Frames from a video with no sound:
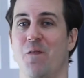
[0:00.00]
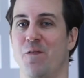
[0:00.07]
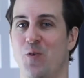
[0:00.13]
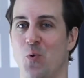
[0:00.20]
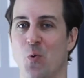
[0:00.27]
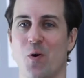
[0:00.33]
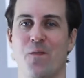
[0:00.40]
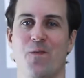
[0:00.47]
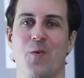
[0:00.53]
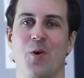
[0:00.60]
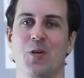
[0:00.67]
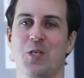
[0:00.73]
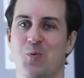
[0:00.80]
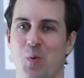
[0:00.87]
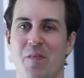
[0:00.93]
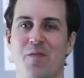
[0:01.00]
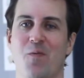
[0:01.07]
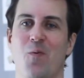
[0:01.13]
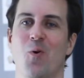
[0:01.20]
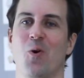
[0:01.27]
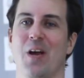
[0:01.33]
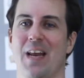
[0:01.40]
of your first Swift
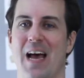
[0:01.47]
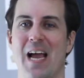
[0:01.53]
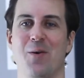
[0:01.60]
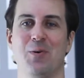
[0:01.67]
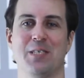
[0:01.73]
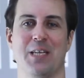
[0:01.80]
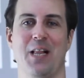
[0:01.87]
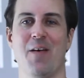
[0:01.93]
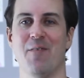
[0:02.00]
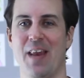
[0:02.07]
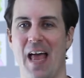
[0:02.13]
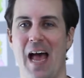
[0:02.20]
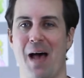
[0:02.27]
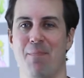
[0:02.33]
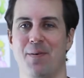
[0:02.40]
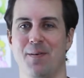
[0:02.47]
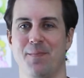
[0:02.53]
4 and iOS 11 app.